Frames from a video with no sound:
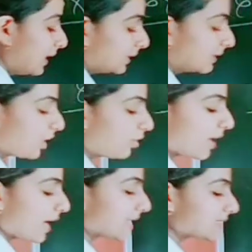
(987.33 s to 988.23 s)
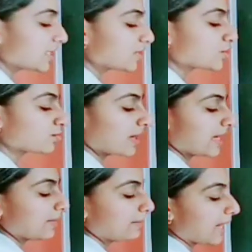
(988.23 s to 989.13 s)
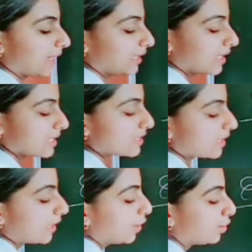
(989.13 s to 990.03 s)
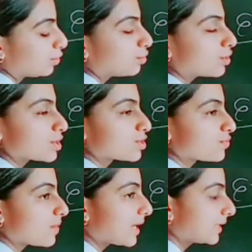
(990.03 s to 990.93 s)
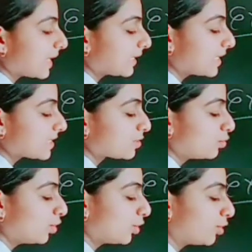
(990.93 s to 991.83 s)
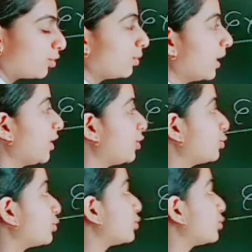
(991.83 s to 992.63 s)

Now x square minus root square, that is root 2 into